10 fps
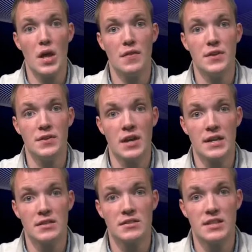the
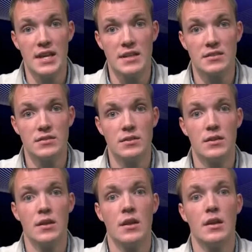United States
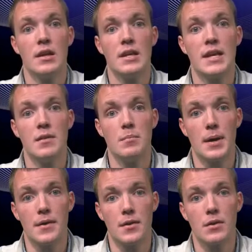can
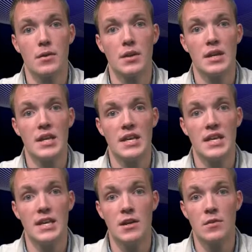better
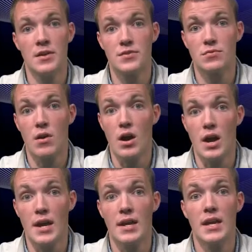hear and
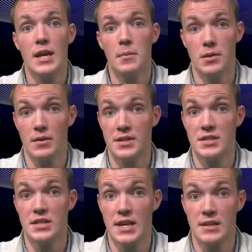try
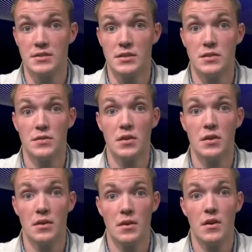immigration cases
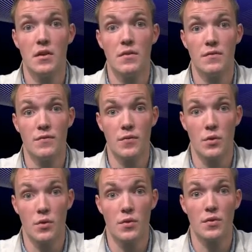
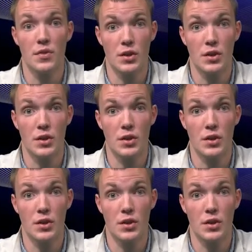for the